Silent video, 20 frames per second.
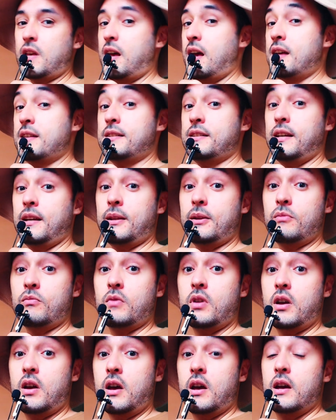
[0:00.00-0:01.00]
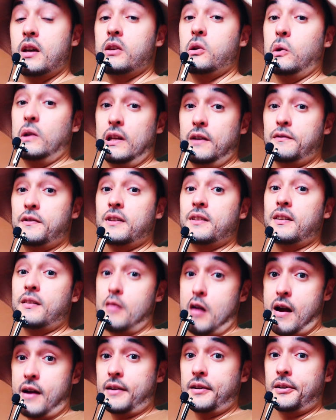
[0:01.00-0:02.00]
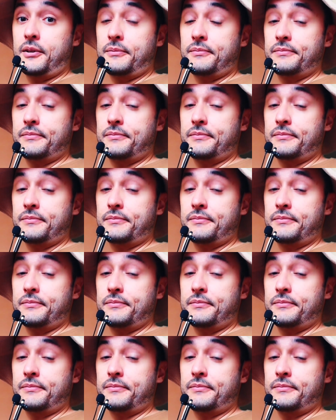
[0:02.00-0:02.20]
as in you lived in the dark.